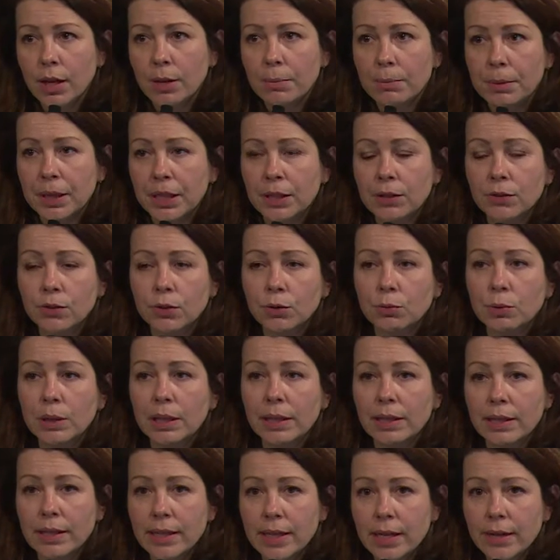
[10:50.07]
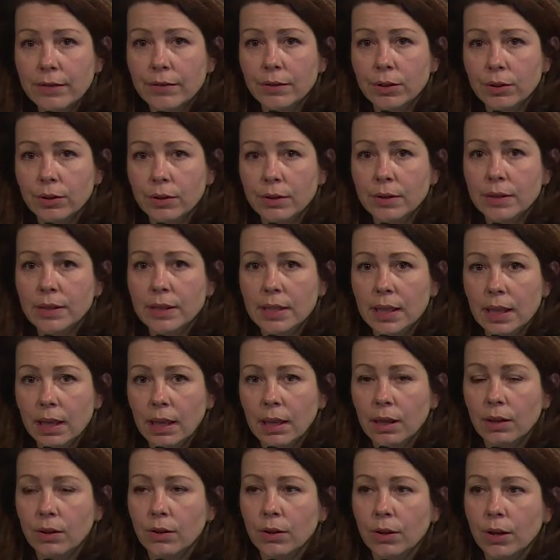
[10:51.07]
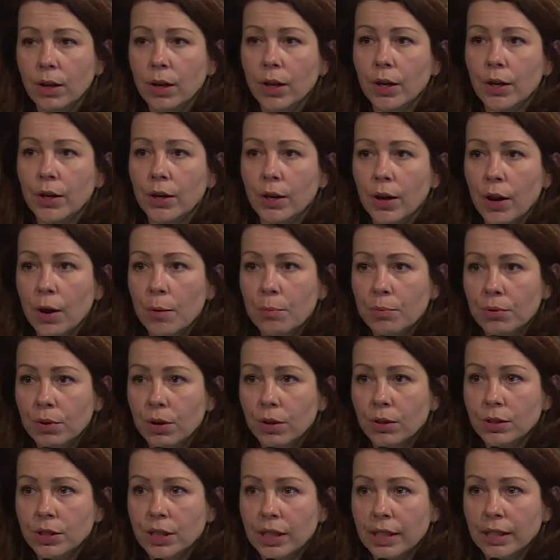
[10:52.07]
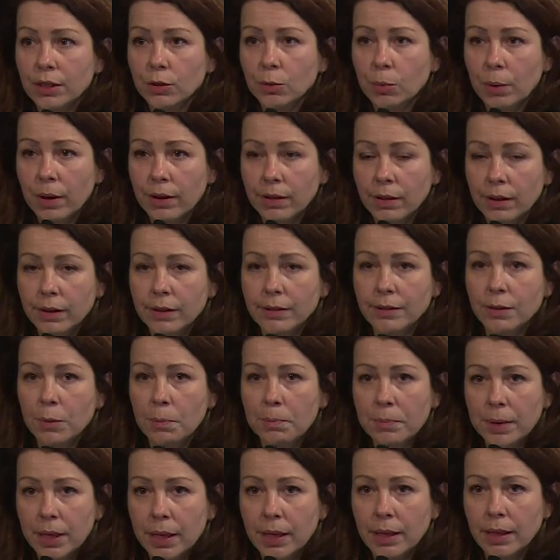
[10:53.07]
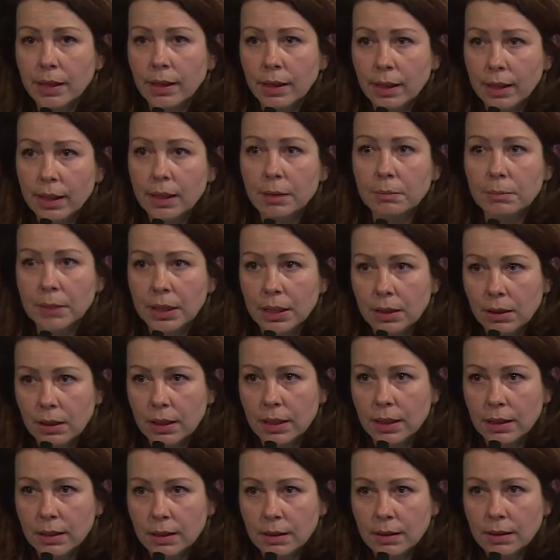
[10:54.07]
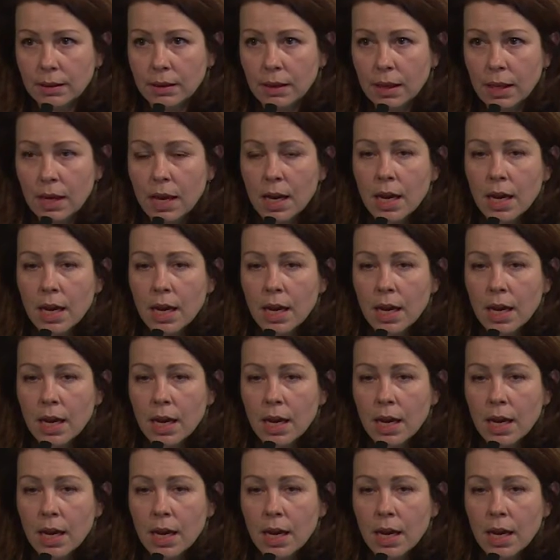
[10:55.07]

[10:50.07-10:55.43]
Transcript: Because you will never sell a project where there is a pig in Middle East.